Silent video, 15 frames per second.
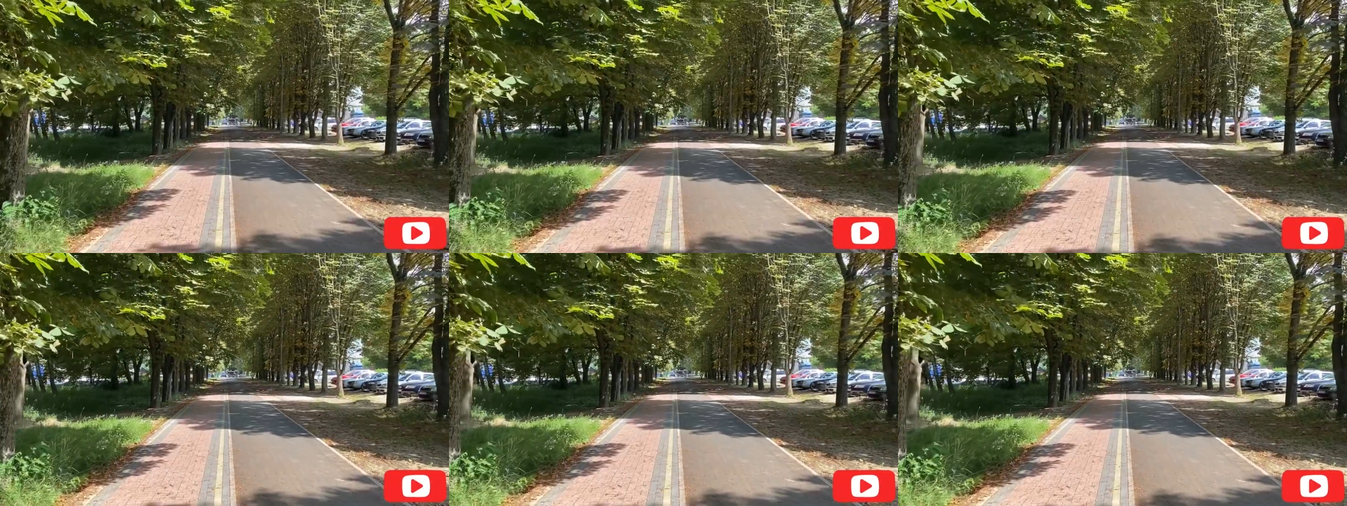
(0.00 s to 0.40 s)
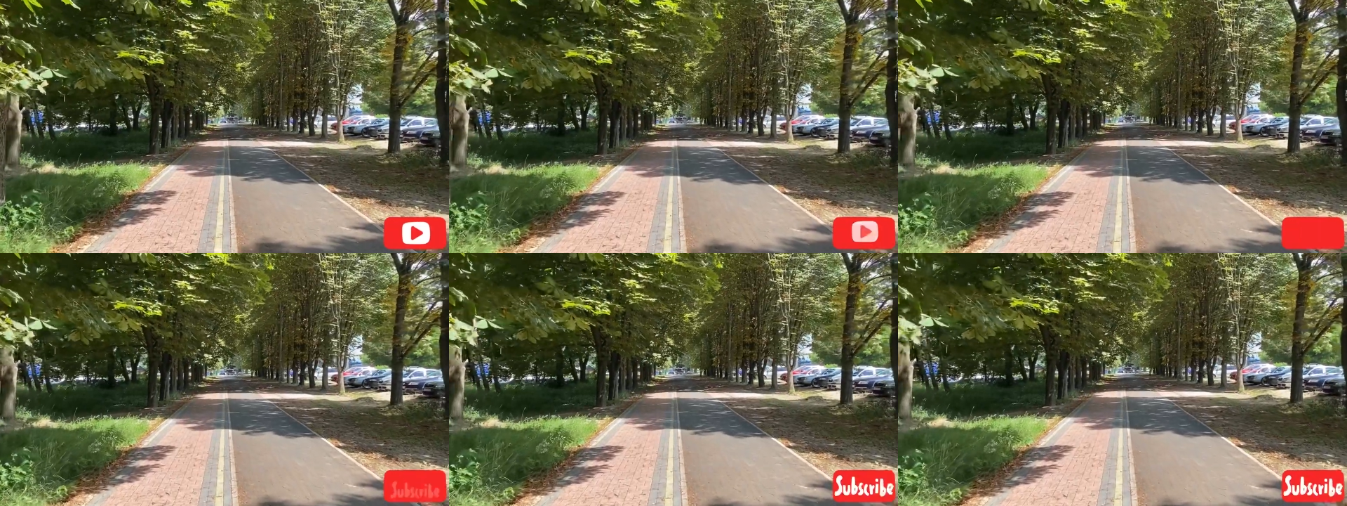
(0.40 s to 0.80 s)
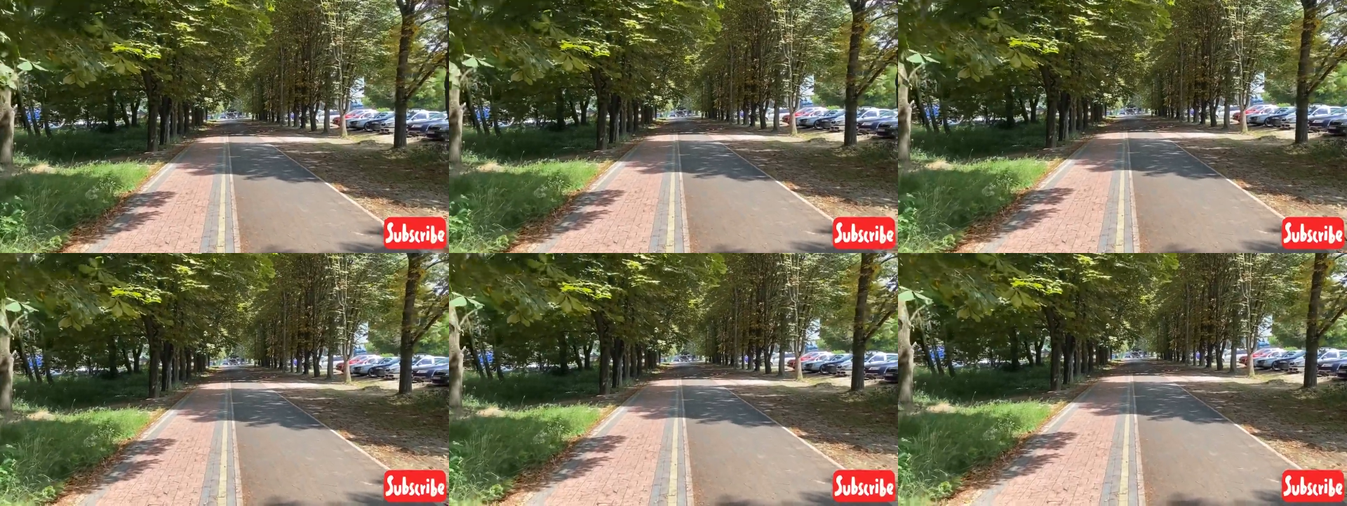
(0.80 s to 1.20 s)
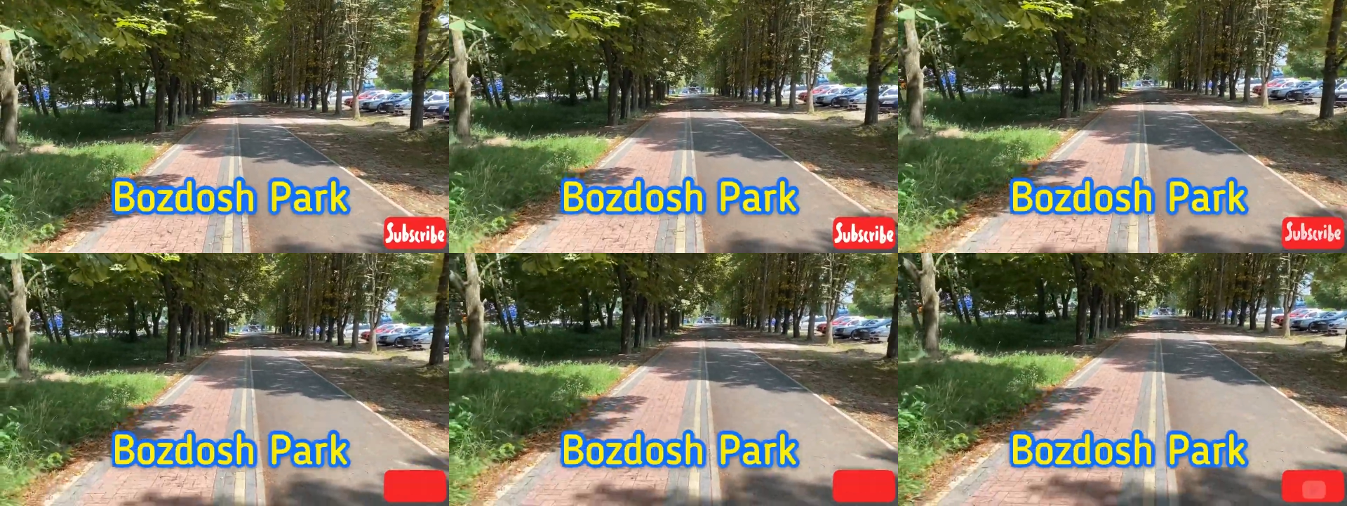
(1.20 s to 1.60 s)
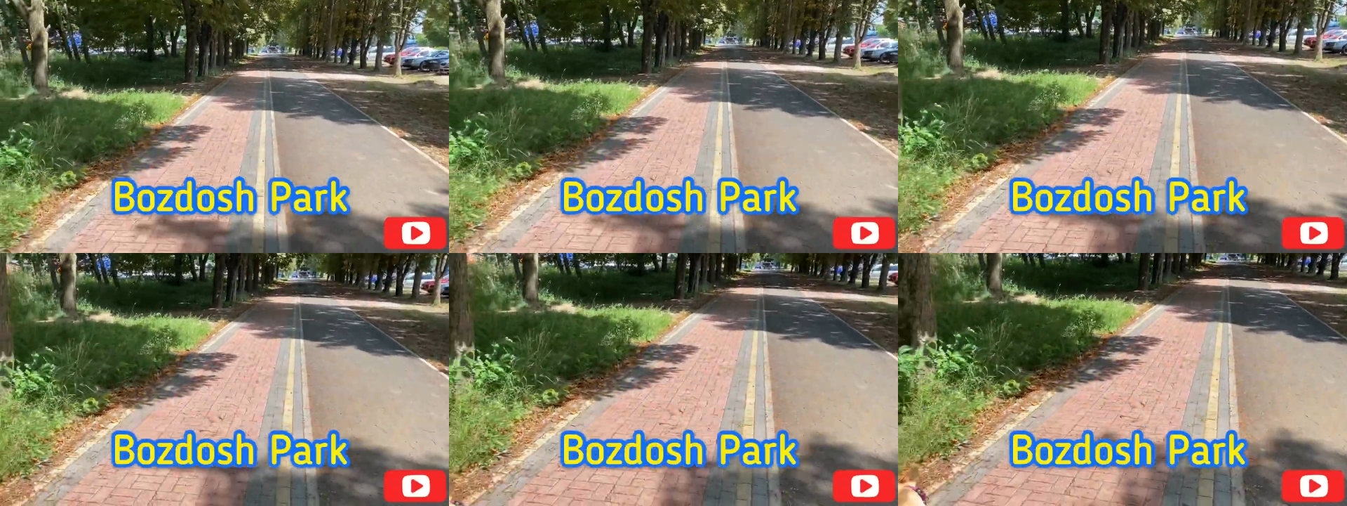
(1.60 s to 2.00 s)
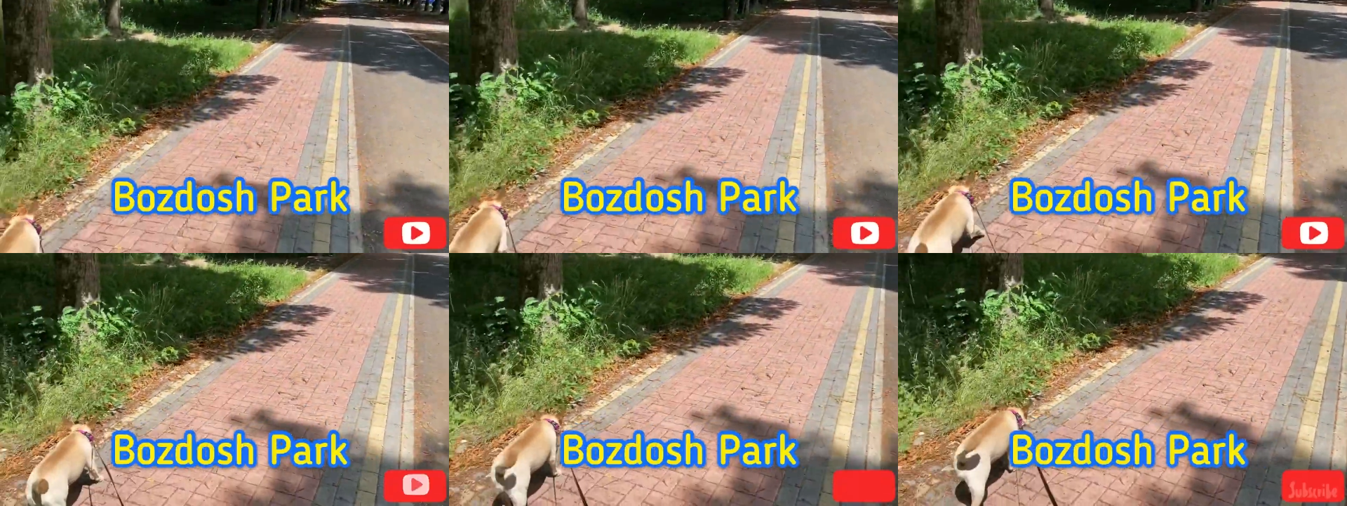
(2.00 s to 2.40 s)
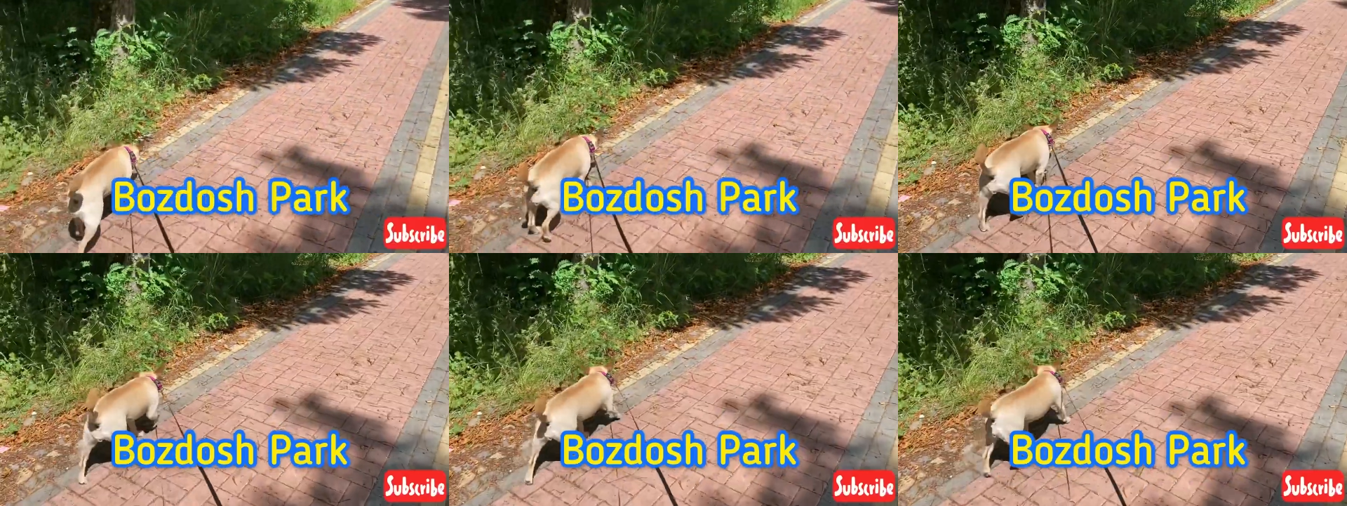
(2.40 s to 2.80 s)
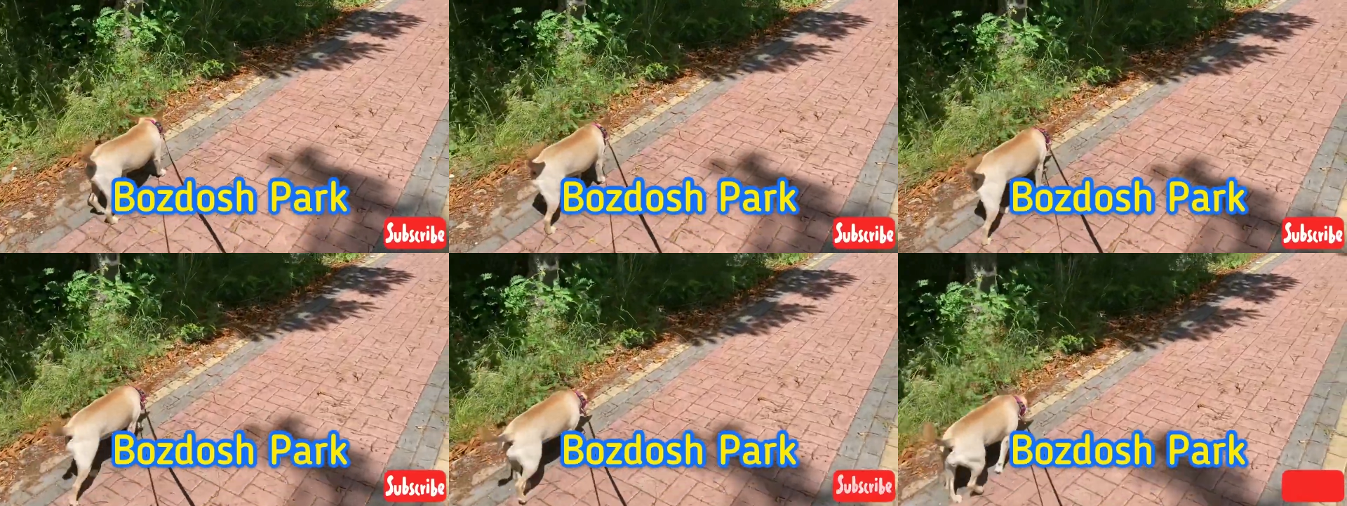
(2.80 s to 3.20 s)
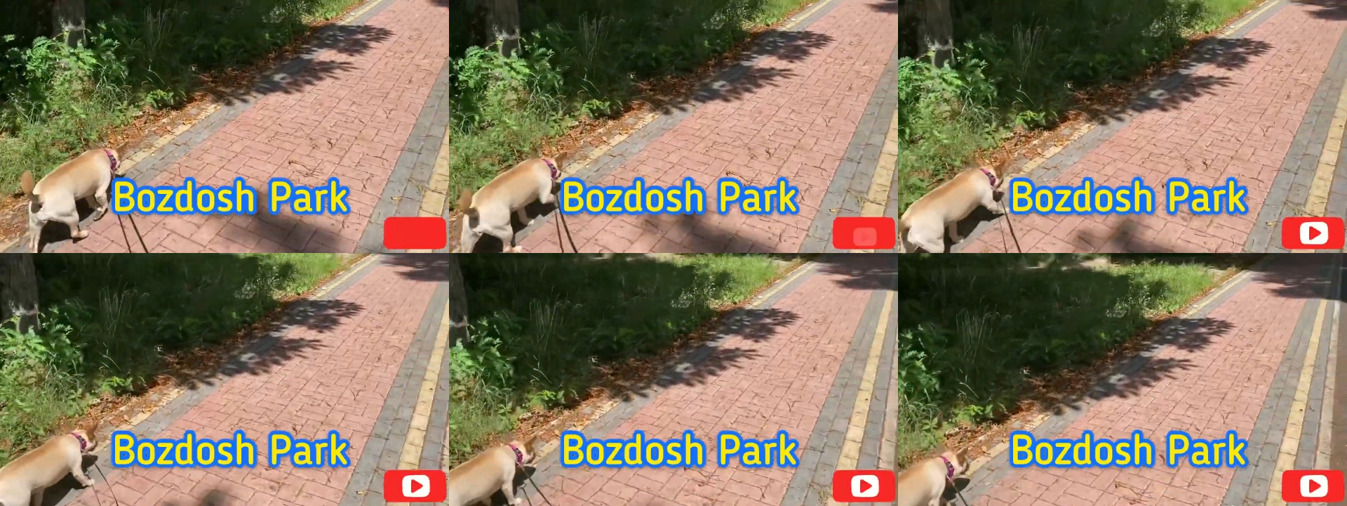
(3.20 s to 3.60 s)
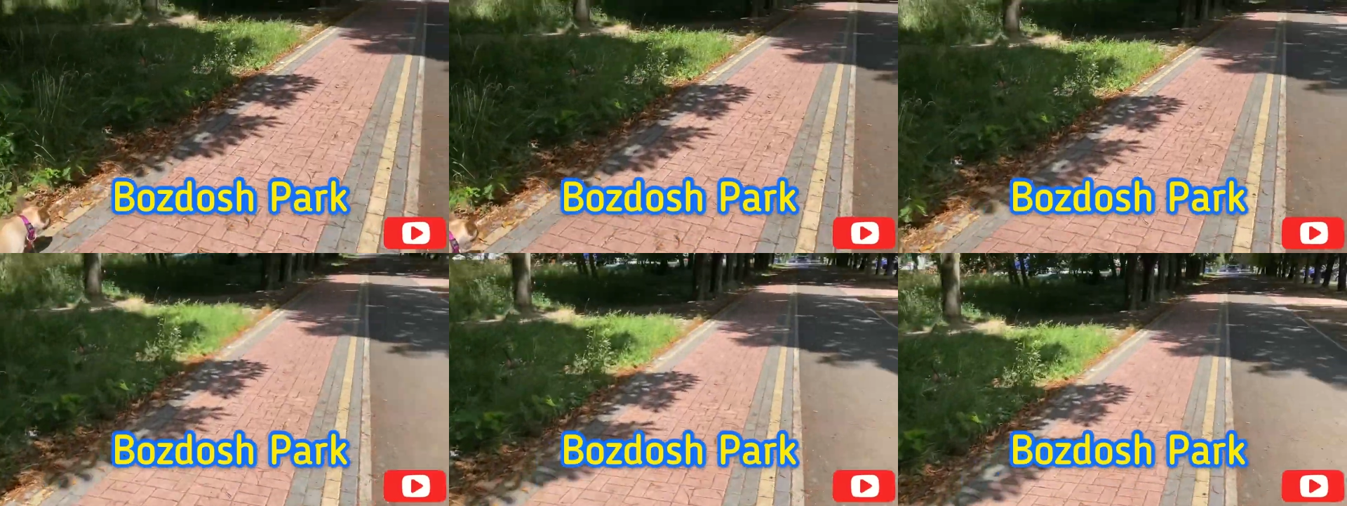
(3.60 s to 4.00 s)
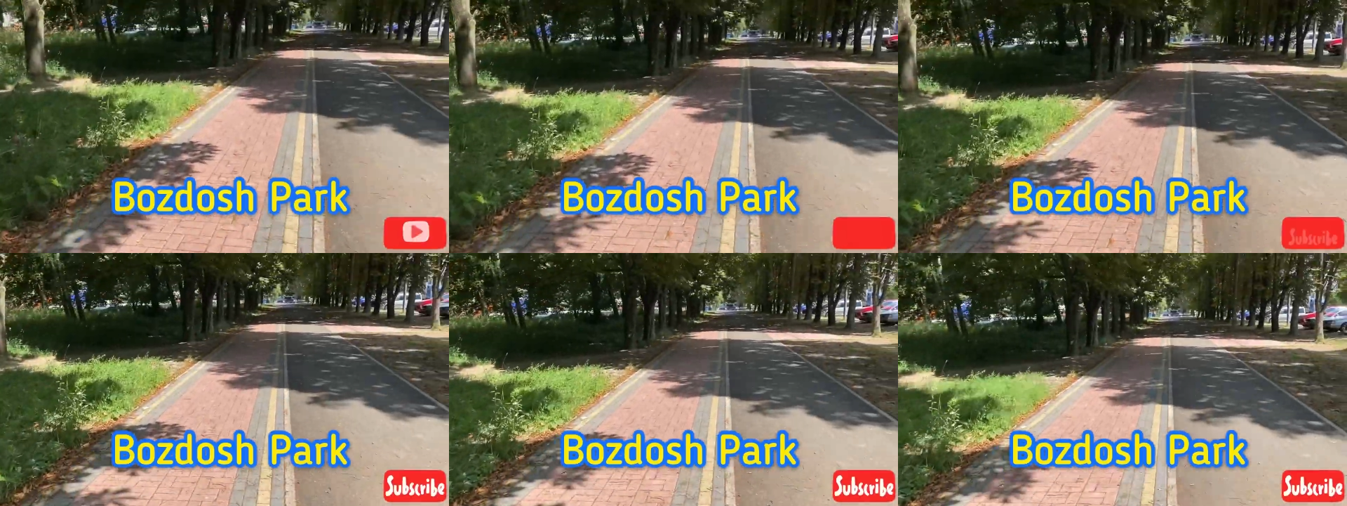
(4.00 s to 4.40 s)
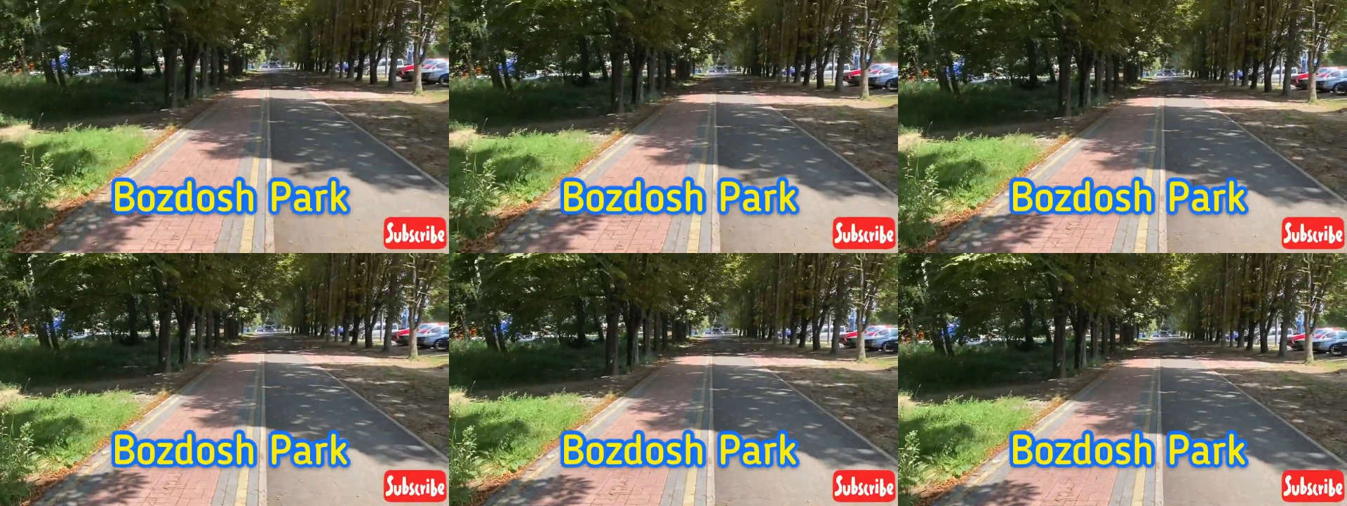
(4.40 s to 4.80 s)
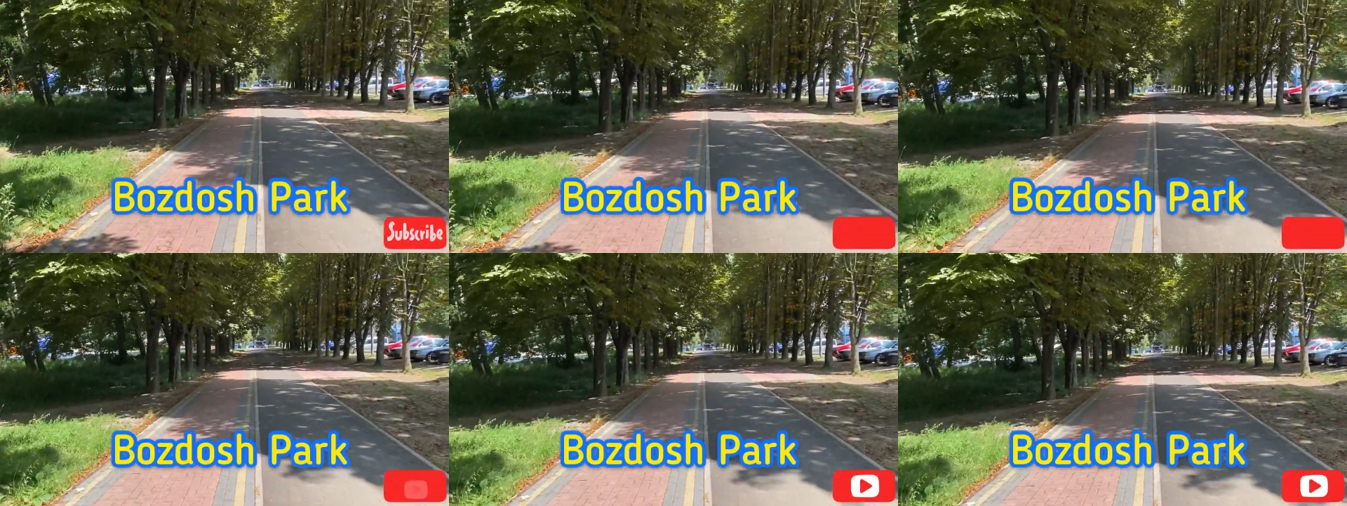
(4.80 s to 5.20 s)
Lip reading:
No face is visible, so there are no lips to read.